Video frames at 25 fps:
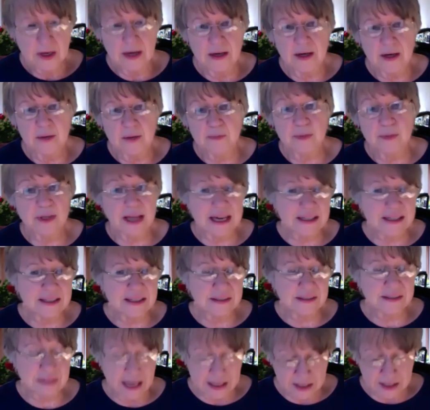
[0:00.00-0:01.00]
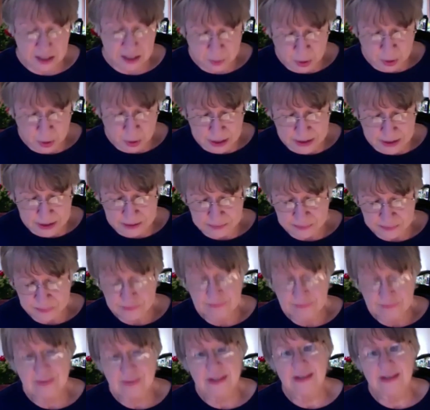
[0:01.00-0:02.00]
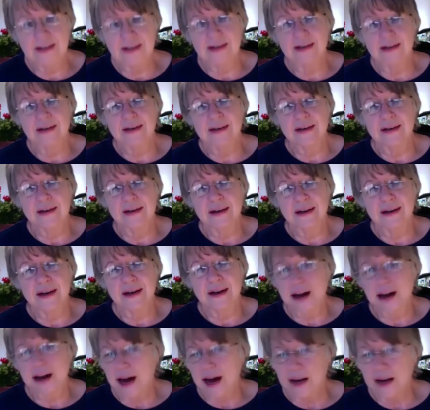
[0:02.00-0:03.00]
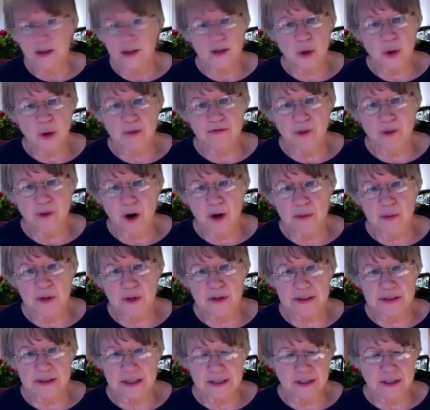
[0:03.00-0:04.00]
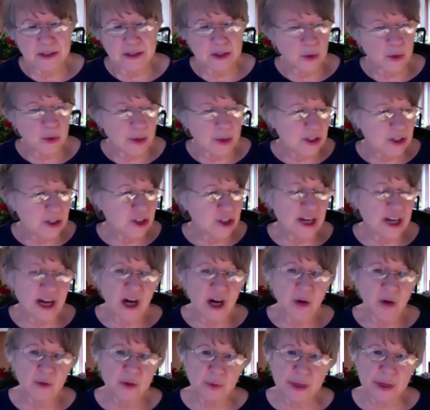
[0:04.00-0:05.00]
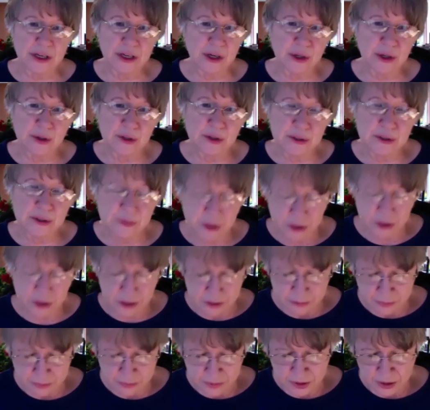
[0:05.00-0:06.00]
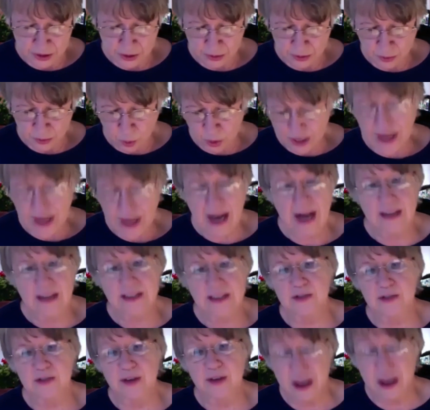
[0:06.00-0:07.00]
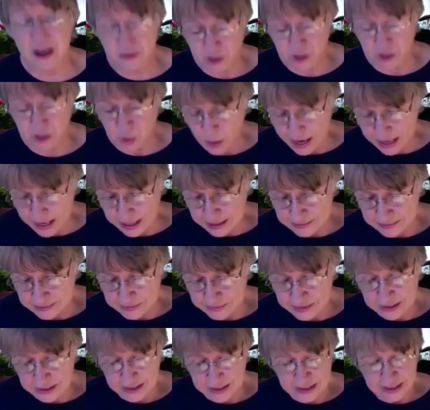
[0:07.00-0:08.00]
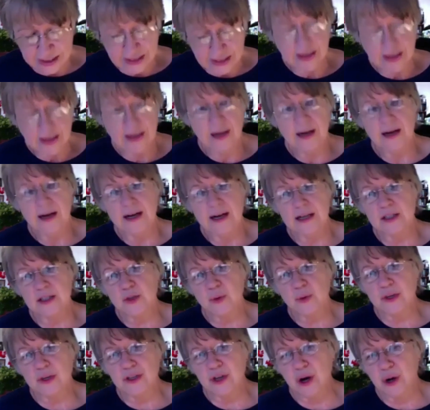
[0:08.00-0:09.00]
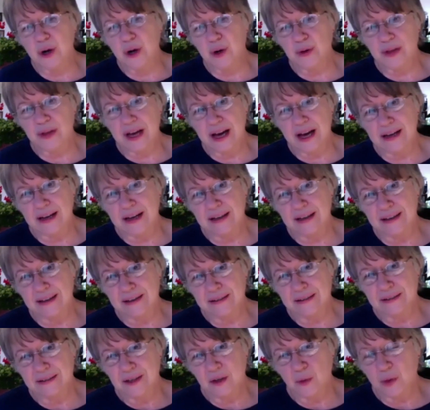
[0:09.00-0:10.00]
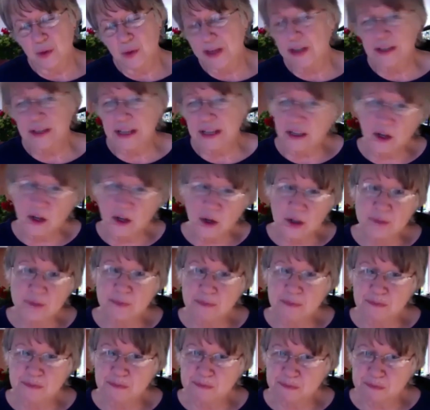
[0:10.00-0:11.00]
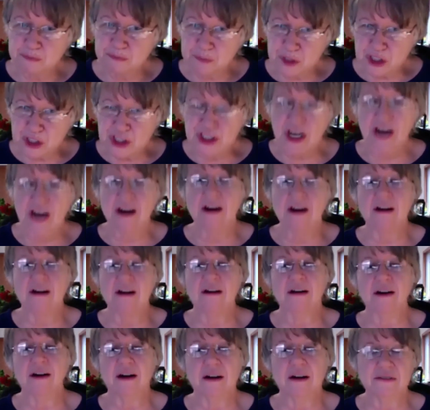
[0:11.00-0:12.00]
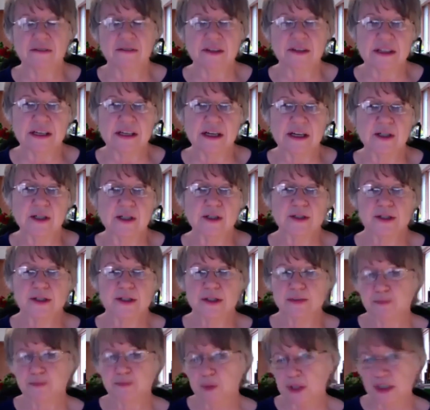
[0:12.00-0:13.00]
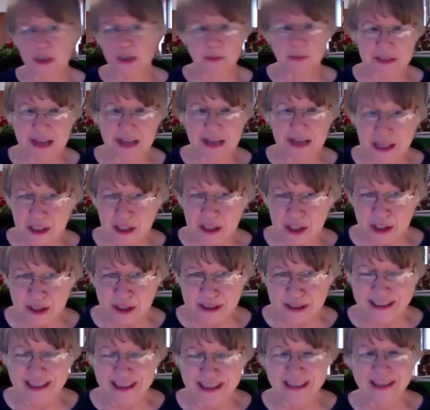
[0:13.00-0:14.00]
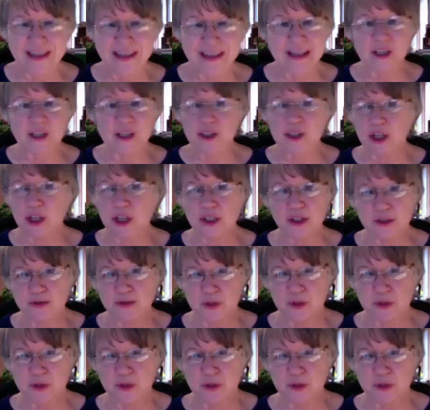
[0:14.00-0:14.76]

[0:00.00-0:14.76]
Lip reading: planting last spring. I don't know a farmer that doesn't cringe now when we hear the forecast of heavy rain, as we know that we could get a good share of the year's precipitation in just a few